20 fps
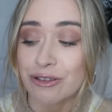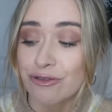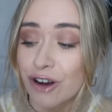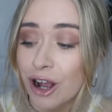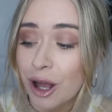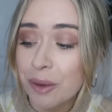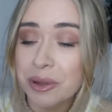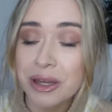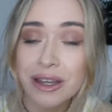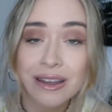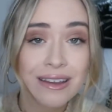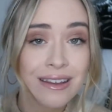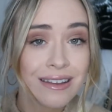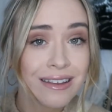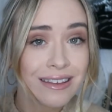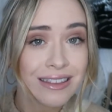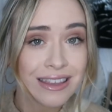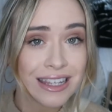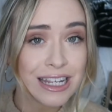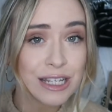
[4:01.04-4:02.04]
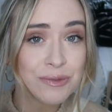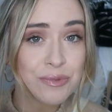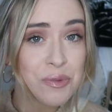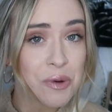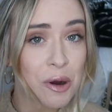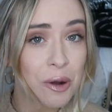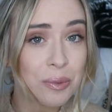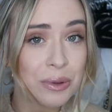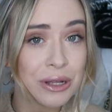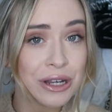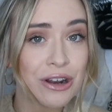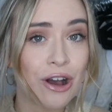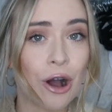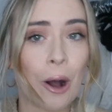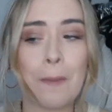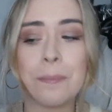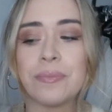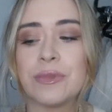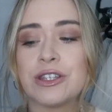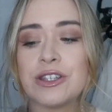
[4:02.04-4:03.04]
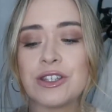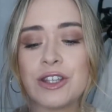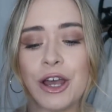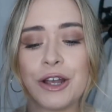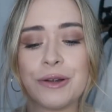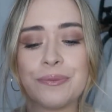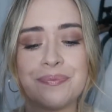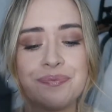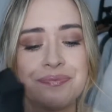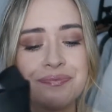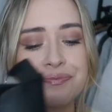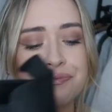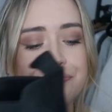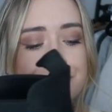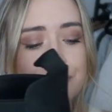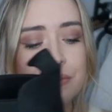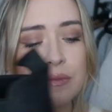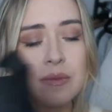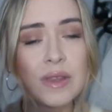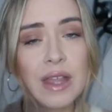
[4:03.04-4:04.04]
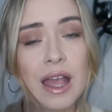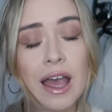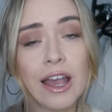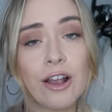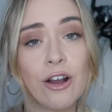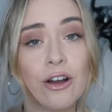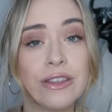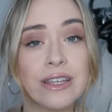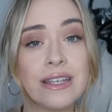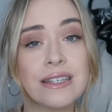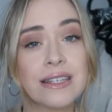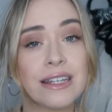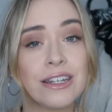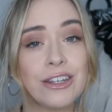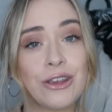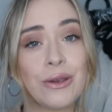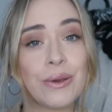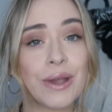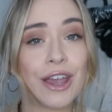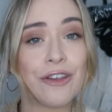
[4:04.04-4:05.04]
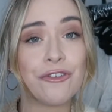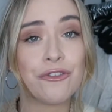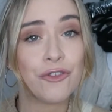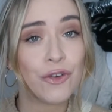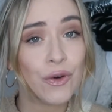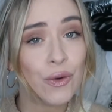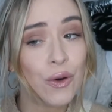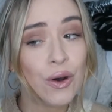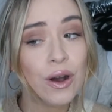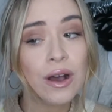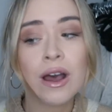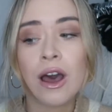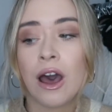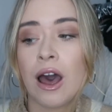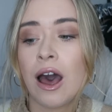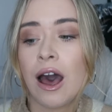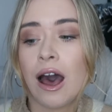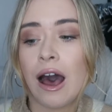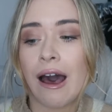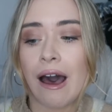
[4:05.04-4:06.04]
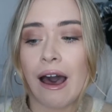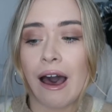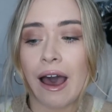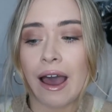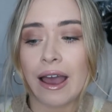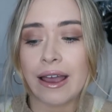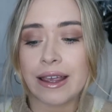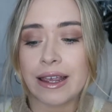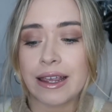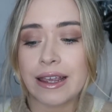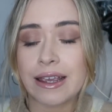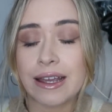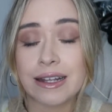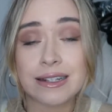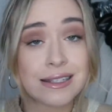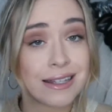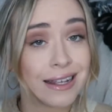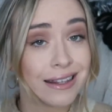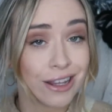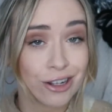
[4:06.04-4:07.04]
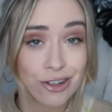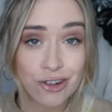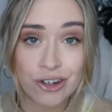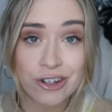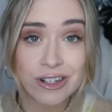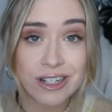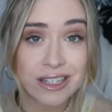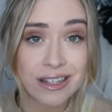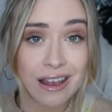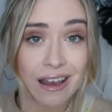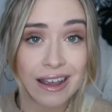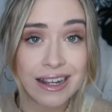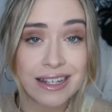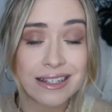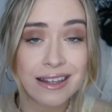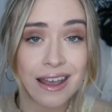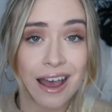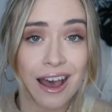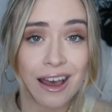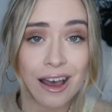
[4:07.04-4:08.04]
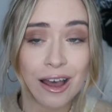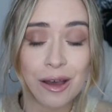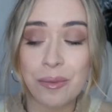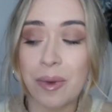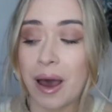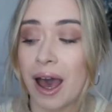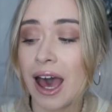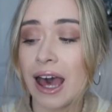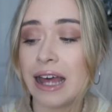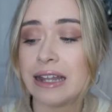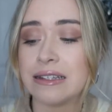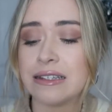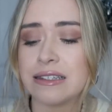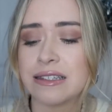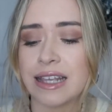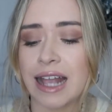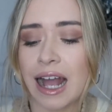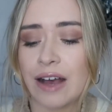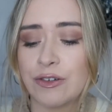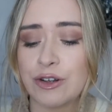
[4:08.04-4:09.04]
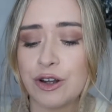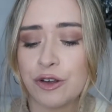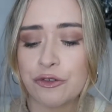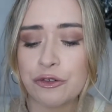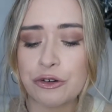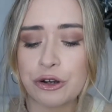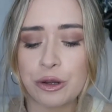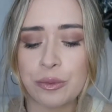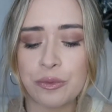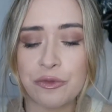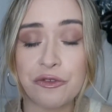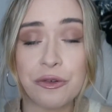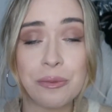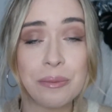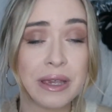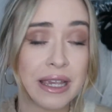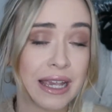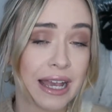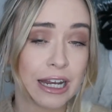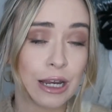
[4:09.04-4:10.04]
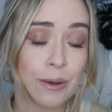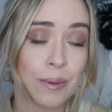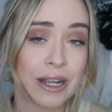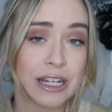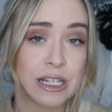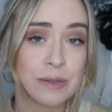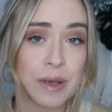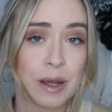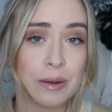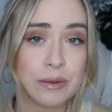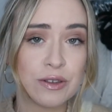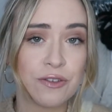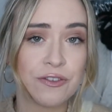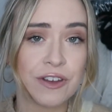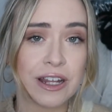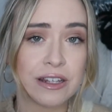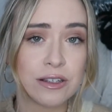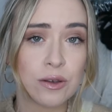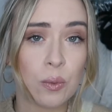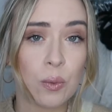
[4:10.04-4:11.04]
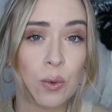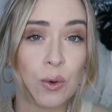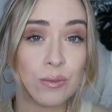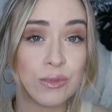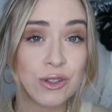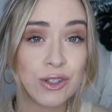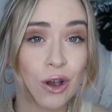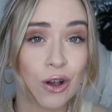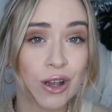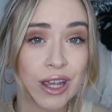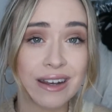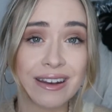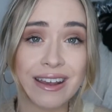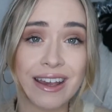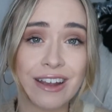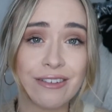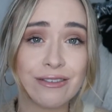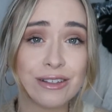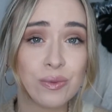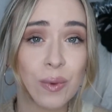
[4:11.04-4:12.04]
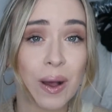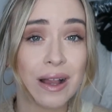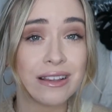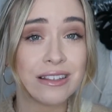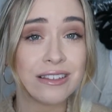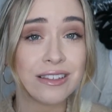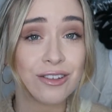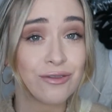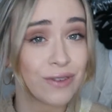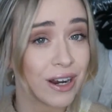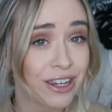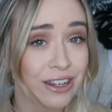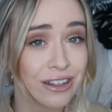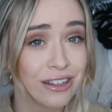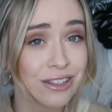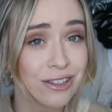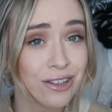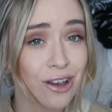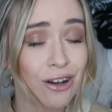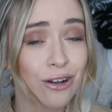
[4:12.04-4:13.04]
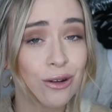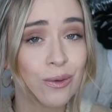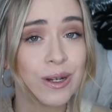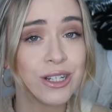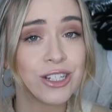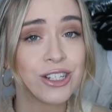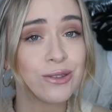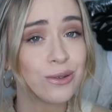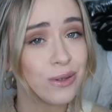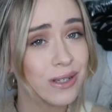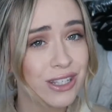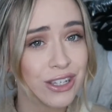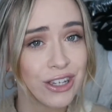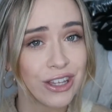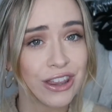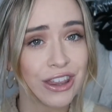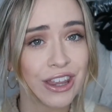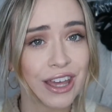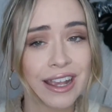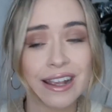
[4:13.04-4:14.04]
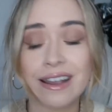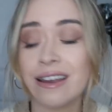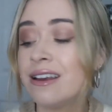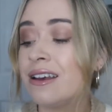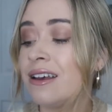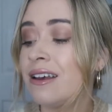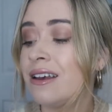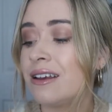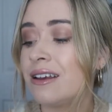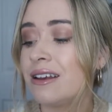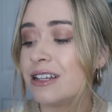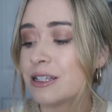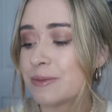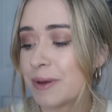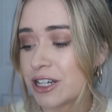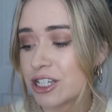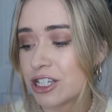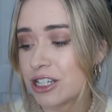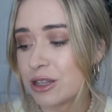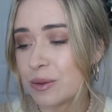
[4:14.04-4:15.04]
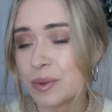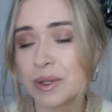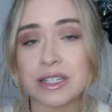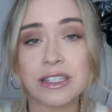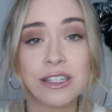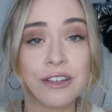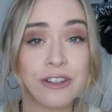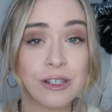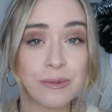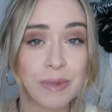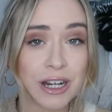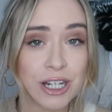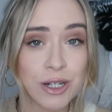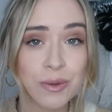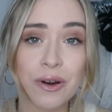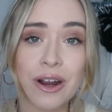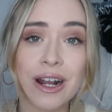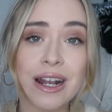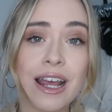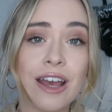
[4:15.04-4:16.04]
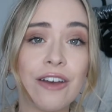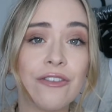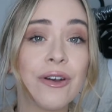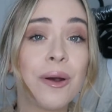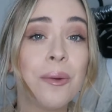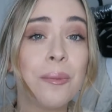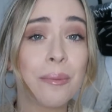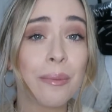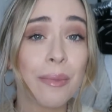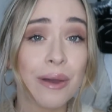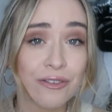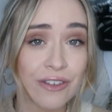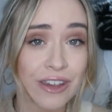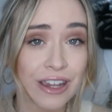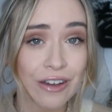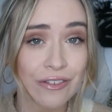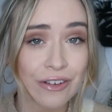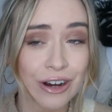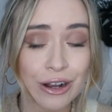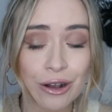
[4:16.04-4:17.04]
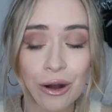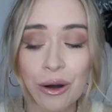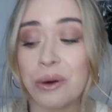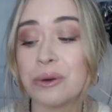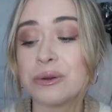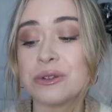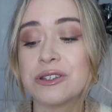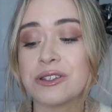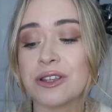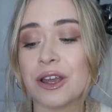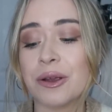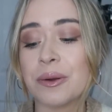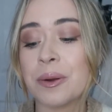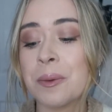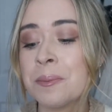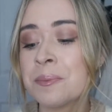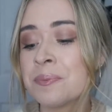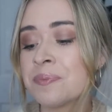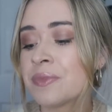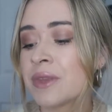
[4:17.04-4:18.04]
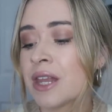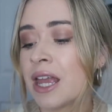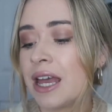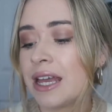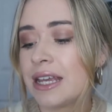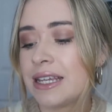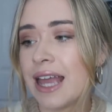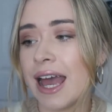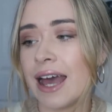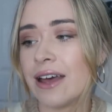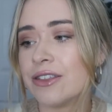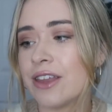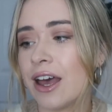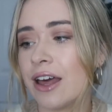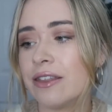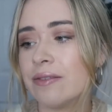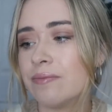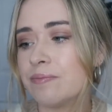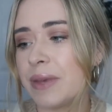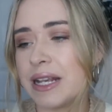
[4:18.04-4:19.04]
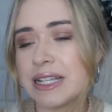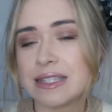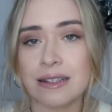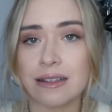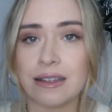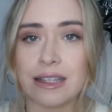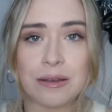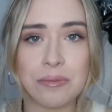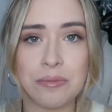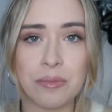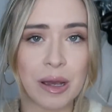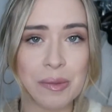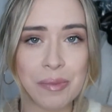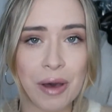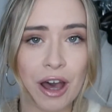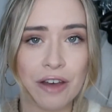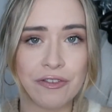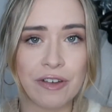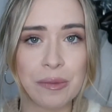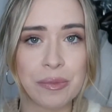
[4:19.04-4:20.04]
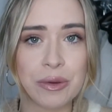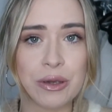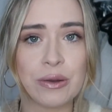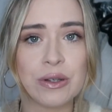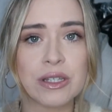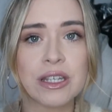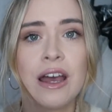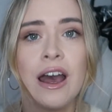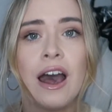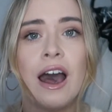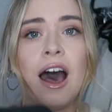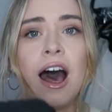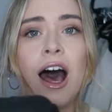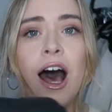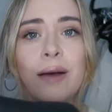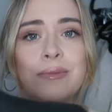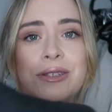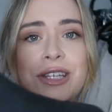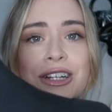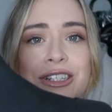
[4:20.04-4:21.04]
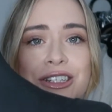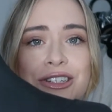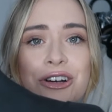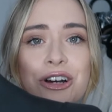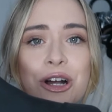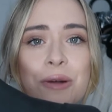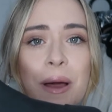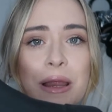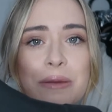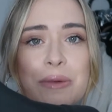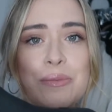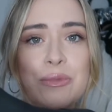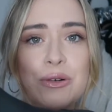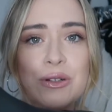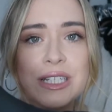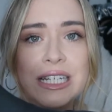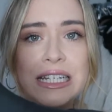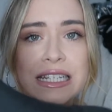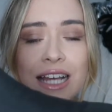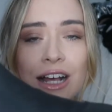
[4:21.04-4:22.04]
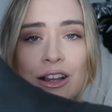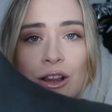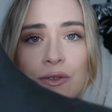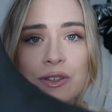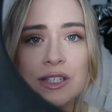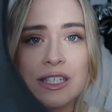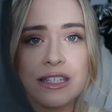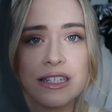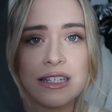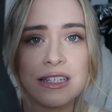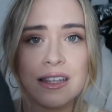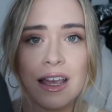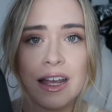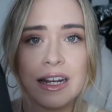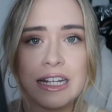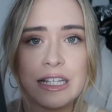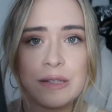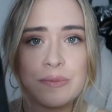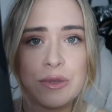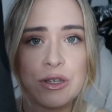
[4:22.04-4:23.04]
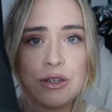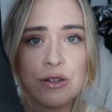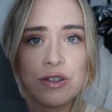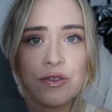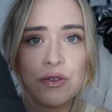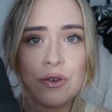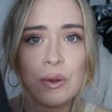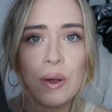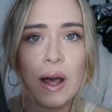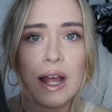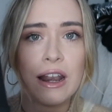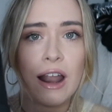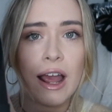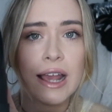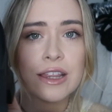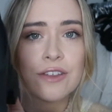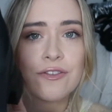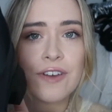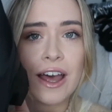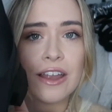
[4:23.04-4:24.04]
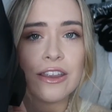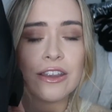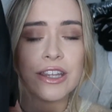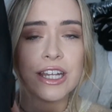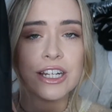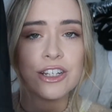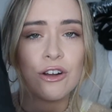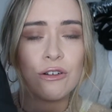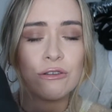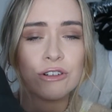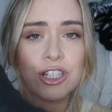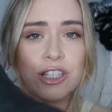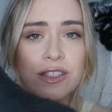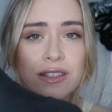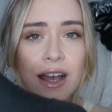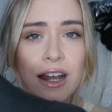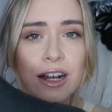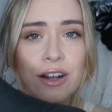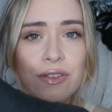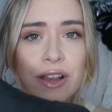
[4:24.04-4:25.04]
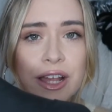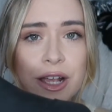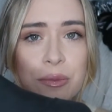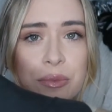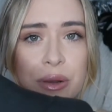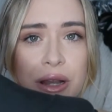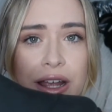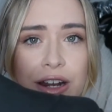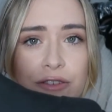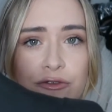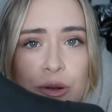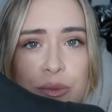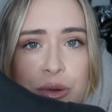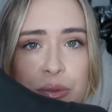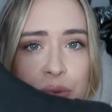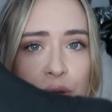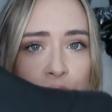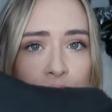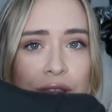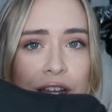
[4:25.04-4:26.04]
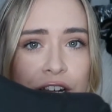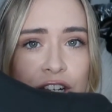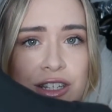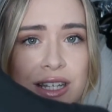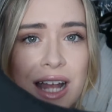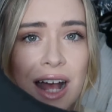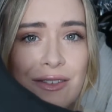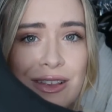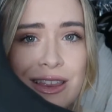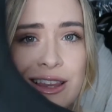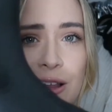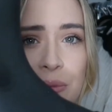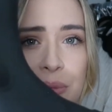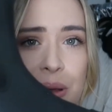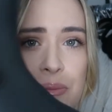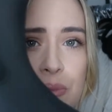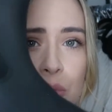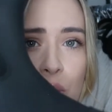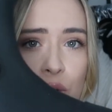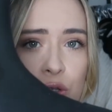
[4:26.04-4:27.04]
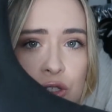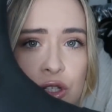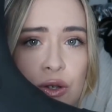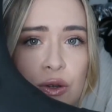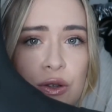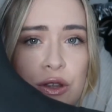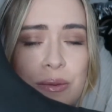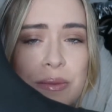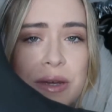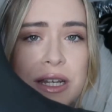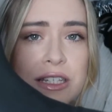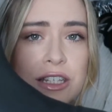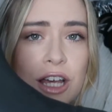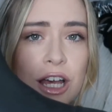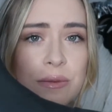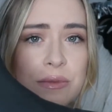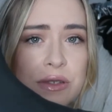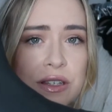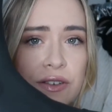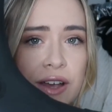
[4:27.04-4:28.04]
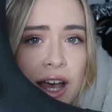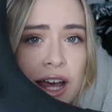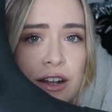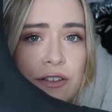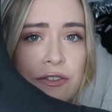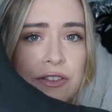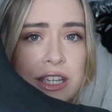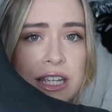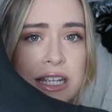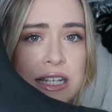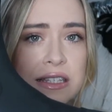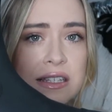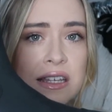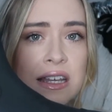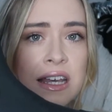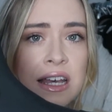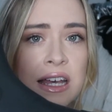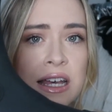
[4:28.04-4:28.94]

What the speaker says: rub. These will probably not. So I got these in a UK 4. I can say they're true to size, and they have enough room for me anyway to be able to fit a warm sock in here as well as a regular sock, which is always a good thing, especially in the winter, especially where I live. My feet get very cold, so yeah, they're basically my perfect boot. So to talk about them in more detail, obviously the design is beautiful. I like the fact that they're not just kind of like a plain rubber boot, they just have a little bit more to them in terms of kind of these